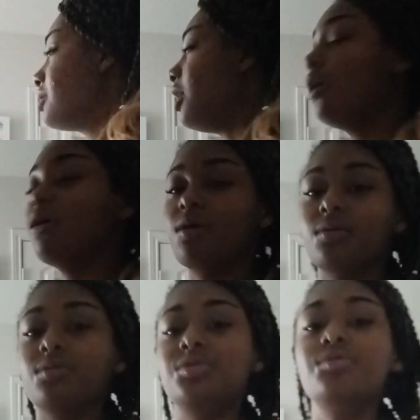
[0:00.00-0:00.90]

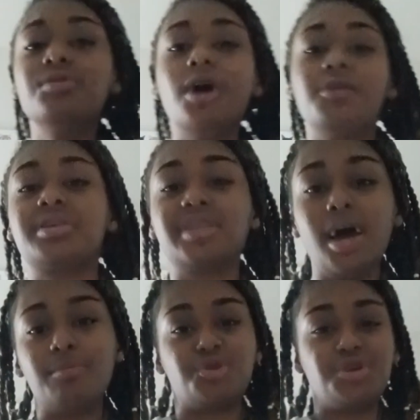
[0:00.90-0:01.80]
"Oh, you noticed
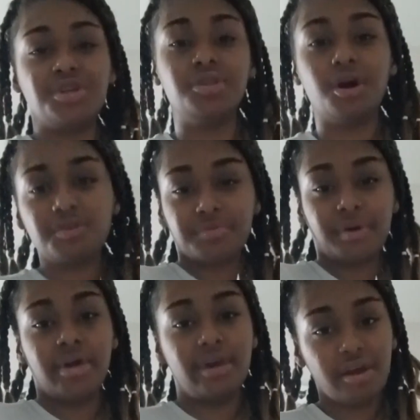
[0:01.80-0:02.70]
that, but you didn't notice
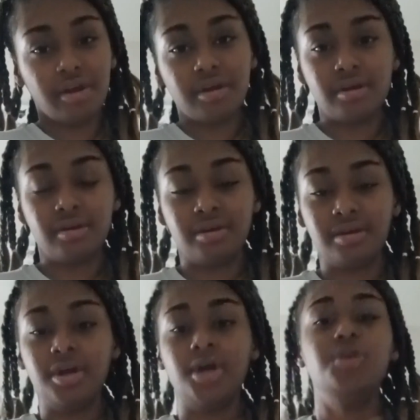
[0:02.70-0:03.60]
my hair."
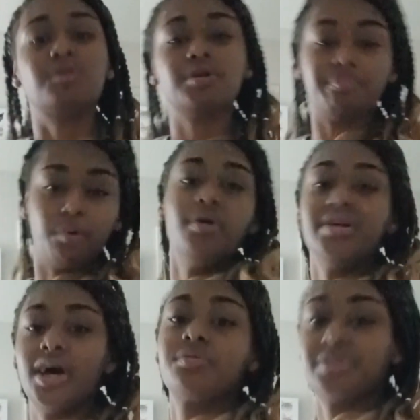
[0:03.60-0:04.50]
You could point
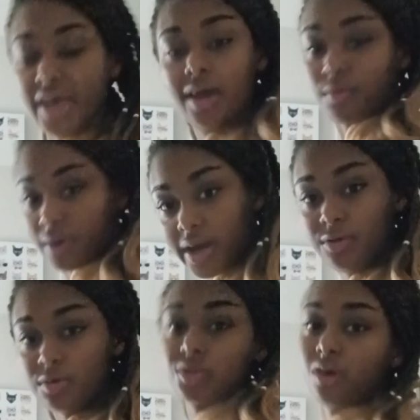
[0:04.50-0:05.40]
out that, right?
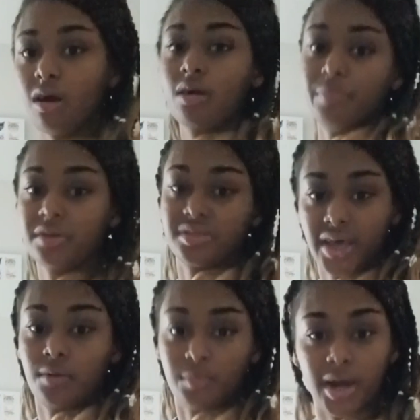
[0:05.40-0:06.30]
You could talk about
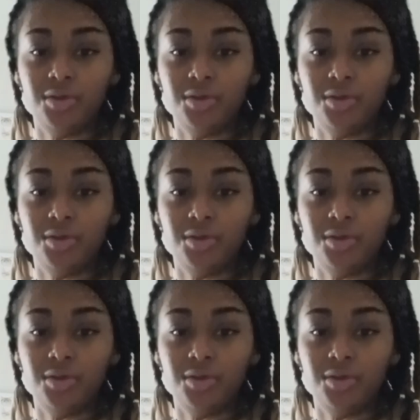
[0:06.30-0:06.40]
that, right? You